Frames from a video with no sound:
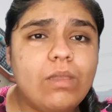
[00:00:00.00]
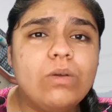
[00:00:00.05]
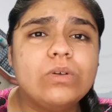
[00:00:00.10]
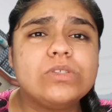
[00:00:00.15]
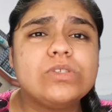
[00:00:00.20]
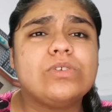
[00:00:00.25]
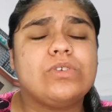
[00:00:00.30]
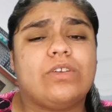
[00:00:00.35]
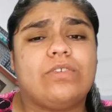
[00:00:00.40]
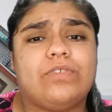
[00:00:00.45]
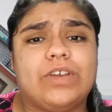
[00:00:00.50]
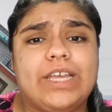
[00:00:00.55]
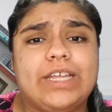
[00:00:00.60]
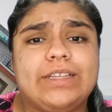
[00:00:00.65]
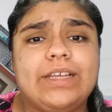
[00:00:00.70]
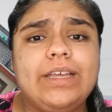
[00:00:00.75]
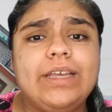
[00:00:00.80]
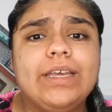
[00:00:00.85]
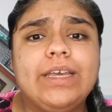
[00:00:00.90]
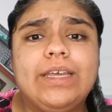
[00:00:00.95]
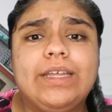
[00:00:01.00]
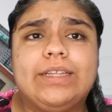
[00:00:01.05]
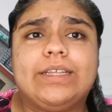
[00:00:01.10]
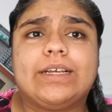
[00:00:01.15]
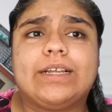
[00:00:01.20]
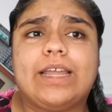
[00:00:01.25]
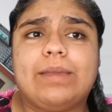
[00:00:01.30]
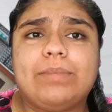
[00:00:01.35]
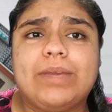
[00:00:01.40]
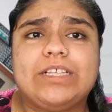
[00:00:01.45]
Also, not forgetting
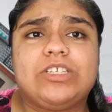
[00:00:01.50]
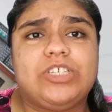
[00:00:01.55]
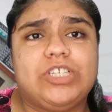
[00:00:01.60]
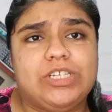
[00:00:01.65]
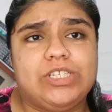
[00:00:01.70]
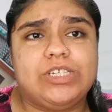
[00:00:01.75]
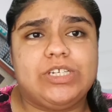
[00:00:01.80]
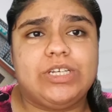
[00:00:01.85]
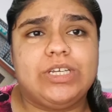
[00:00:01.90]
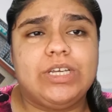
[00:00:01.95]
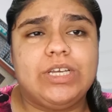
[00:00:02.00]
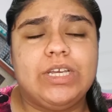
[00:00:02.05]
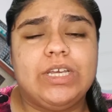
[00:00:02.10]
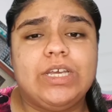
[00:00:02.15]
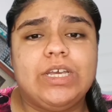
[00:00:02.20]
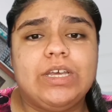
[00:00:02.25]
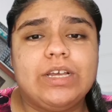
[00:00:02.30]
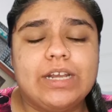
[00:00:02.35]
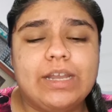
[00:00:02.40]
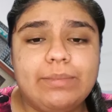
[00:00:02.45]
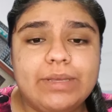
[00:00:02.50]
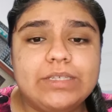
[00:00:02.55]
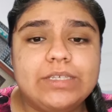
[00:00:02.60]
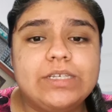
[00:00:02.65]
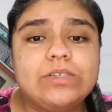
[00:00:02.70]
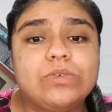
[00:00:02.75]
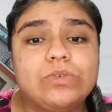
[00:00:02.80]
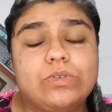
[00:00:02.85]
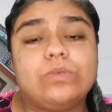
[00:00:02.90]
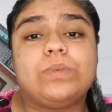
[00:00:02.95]
the climate change. Climate
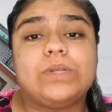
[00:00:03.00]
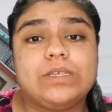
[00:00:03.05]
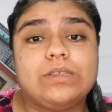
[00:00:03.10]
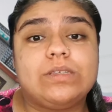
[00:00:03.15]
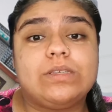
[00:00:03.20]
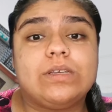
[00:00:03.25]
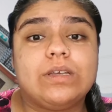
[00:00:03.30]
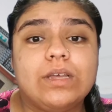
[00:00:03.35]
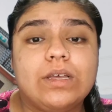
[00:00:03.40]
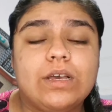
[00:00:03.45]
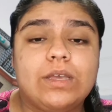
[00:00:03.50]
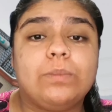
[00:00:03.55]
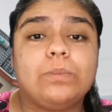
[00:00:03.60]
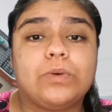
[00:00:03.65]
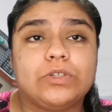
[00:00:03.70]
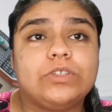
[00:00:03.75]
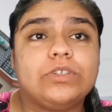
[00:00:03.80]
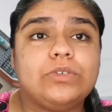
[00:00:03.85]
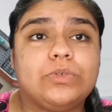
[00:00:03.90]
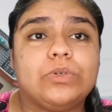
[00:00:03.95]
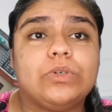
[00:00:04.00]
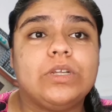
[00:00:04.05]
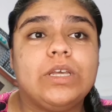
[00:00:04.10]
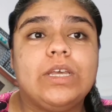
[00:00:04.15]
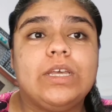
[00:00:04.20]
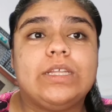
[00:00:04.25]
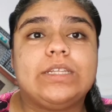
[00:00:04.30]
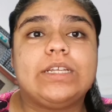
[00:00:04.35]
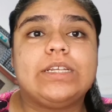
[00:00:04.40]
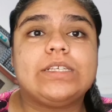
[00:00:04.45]
change also plays an important role.
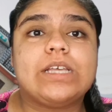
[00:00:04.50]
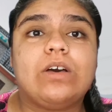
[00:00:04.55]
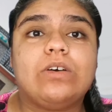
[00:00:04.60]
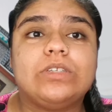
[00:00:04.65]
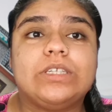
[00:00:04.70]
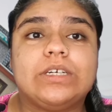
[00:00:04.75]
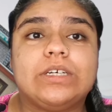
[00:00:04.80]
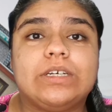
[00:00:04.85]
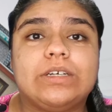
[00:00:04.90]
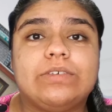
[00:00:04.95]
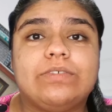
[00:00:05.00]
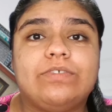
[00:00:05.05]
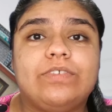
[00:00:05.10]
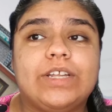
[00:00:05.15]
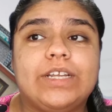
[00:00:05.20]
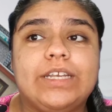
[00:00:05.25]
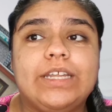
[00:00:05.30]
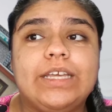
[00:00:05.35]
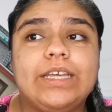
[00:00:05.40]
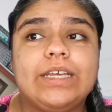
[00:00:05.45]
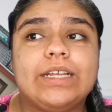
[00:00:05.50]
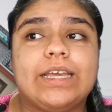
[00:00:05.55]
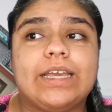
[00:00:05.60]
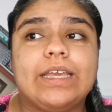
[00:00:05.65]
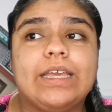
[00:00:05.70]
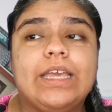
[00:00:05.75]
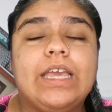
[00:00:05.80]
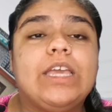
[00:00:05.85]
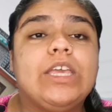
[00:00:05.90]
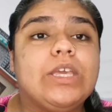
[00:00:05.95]
That is how the flooding,
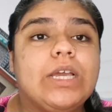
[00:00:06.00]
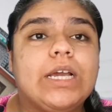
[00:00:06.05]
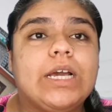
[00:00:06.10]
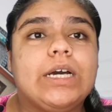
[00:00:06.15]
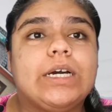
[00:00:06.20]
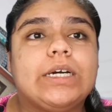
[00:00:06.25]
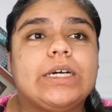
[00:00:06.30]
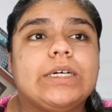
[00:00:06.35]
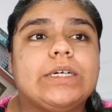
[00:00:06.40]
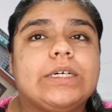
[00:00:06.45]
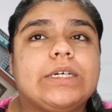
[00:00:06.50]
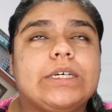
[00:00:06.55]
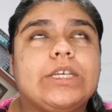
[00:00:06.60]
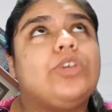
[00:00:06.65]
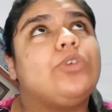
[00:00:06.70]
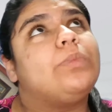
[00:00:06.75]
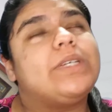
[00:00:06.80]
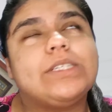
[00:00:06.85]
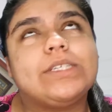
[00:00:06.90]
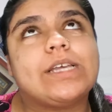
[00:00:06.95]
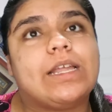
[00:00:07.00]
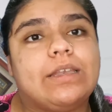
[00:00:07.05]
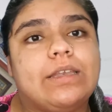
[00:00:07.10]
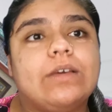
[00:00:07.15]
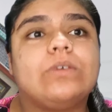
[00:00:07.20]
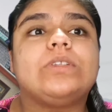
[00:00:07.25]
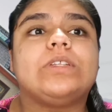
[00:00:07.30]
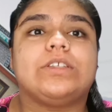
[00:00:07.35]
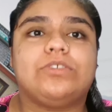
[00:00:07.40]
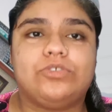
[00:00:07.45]
humans cut
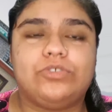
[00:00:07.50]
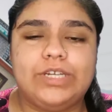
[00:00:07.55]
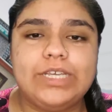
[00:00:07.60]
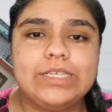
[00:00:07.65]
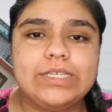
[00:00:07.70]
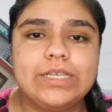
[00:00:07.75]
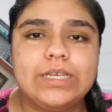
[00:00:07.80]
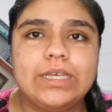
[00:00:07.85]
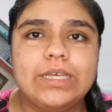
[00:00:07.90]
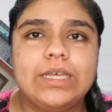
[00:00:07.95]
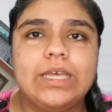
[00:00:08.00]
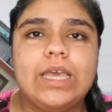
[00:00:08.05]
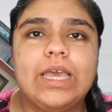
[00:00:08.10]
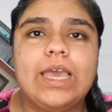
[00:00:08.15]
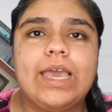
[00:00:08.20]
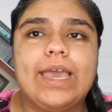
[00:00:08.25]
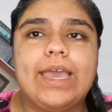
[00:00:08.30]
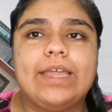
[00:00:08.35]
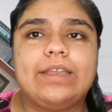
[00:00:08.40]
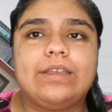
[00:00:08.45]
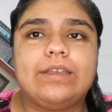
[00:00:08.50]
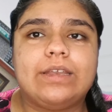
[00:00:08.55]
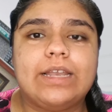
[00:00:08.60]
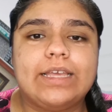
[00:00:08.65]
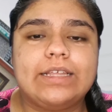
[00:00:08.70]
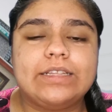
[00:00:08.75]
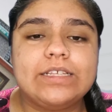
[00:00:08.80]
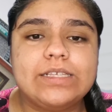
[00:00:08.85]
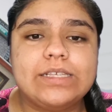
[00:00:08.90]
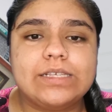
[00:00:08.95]
down the trees, and
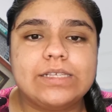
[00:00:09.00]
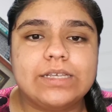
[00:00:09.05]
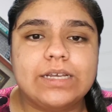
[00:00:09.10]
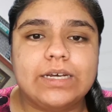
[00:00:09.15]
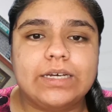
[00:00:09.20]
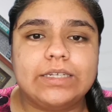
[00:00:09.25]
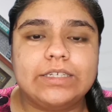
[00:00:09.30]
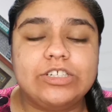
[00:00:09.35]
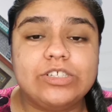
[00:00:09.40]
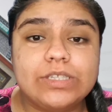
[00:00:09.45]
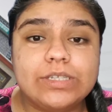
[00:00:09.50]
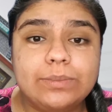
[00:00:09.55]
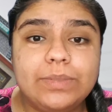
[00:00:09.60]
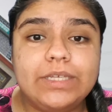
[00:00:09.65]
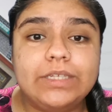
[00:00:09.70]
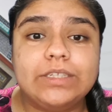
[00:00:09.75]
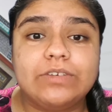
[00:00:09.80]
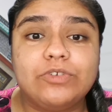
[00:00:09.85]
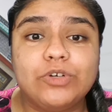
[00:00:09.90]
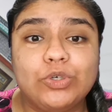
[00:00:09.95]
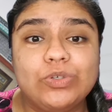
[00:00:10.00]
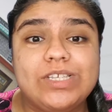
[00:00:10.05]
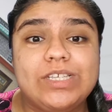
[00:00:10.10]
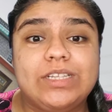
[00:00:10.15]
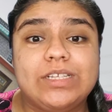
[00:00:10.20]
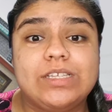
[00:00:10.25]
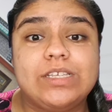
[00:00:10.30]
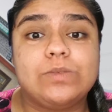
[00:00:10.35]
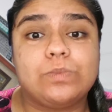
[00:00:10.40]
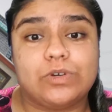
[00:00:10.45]
this is disturbing the
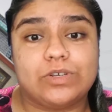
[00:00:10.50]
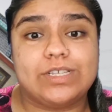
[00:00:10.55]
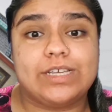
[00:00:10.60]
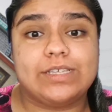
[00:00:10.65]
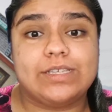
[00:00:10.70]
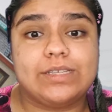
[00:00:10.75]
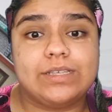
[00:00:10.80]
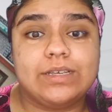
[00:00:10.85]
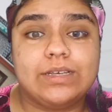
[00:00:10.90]
photosynthesis process.